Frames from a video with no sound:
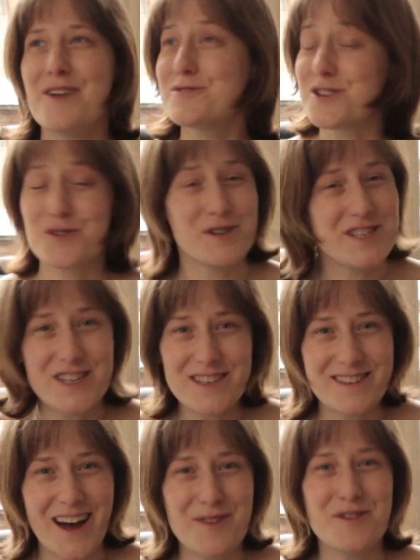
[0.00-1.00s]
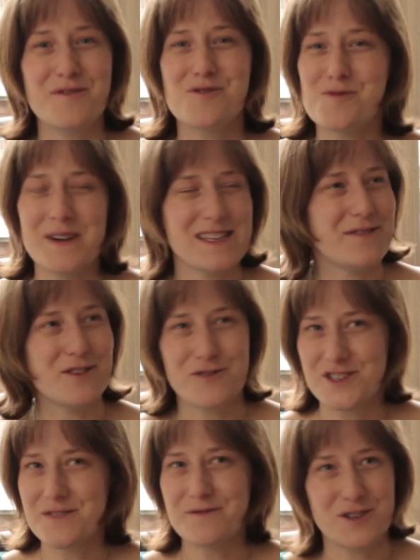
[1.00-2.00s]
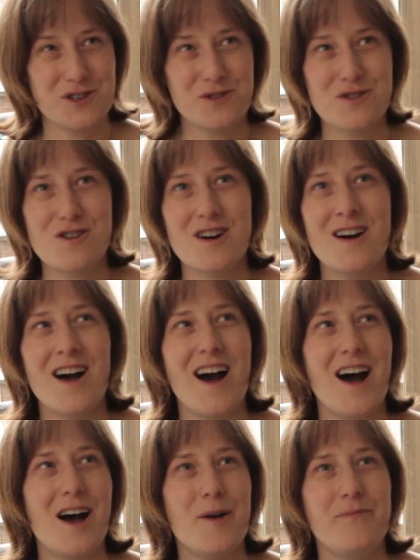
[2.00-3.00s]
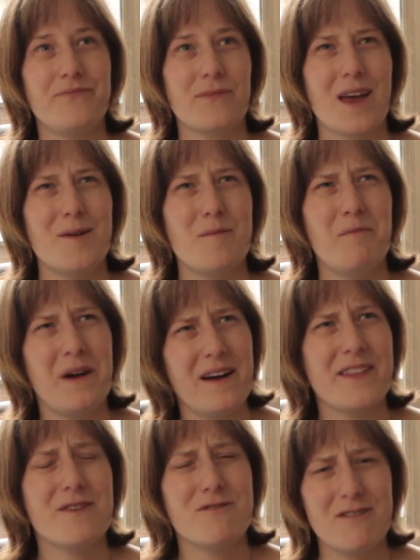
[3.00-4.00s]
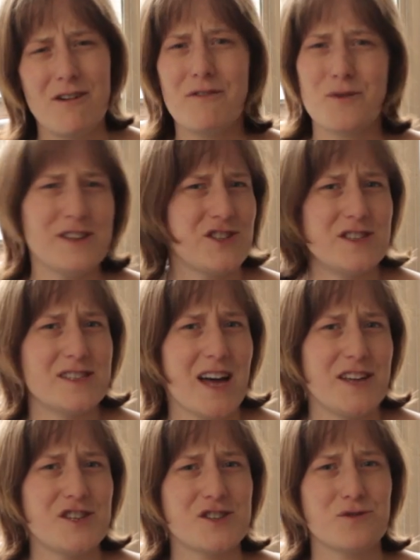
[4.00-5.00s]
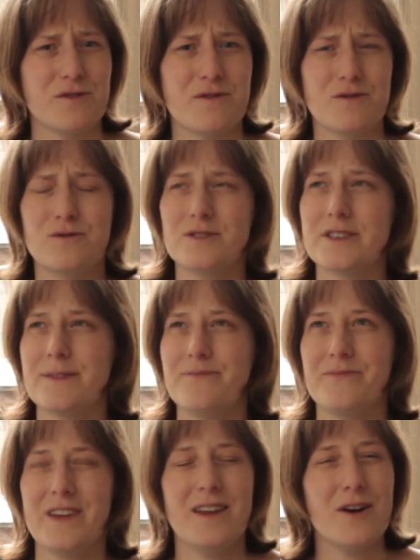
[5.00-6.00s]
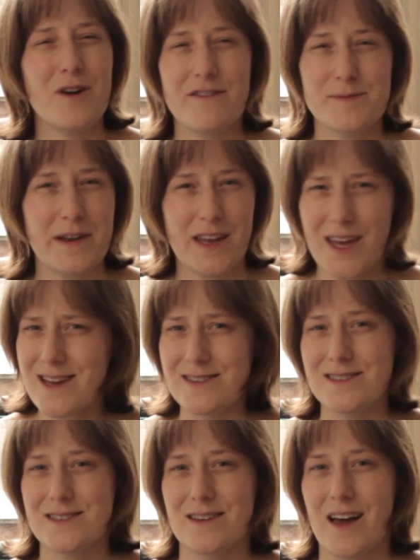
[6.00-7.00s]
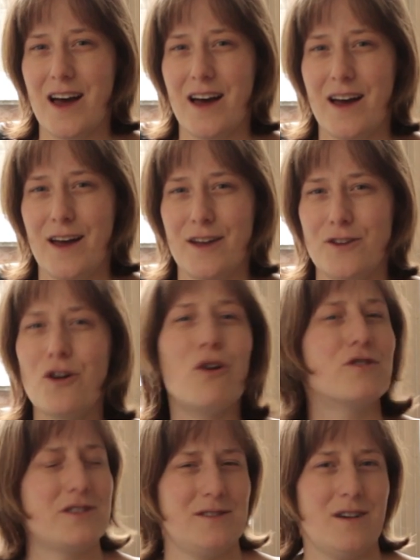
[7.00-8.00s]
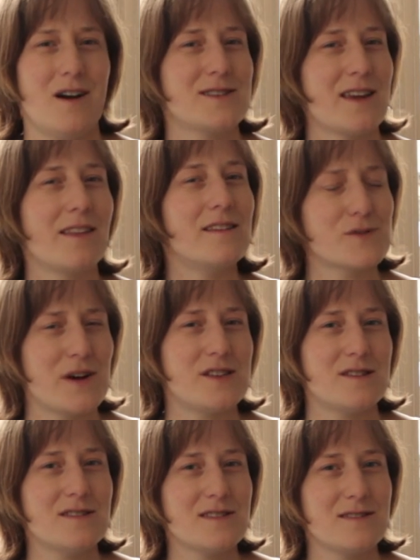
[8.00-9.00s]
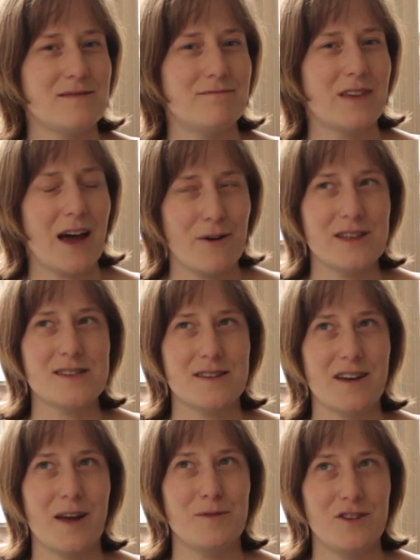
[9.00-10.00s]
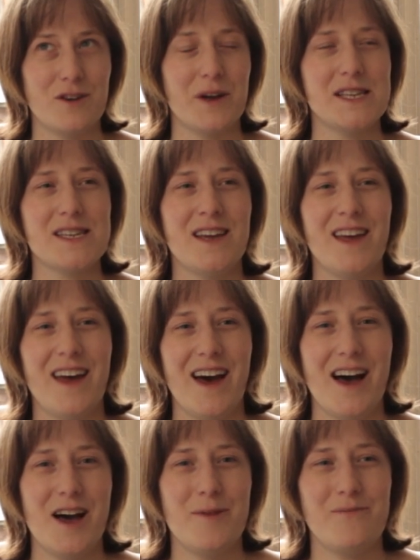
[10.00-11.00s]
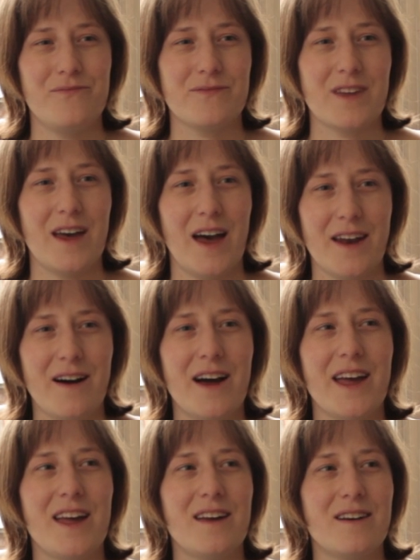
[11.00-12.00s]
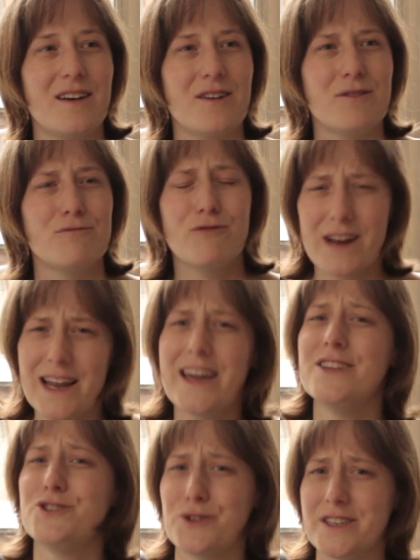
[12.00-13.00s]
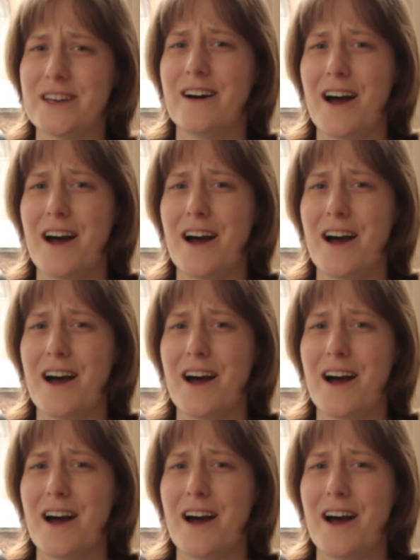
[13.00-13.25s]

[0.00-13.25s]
I was a Christian, I would have called myself a Christian for sure, um, but there are a lot of questions that I just sort of thought, you know, I've spent years uh, not asking these questions, now is the time to do it. Um, and I really enjoyed it.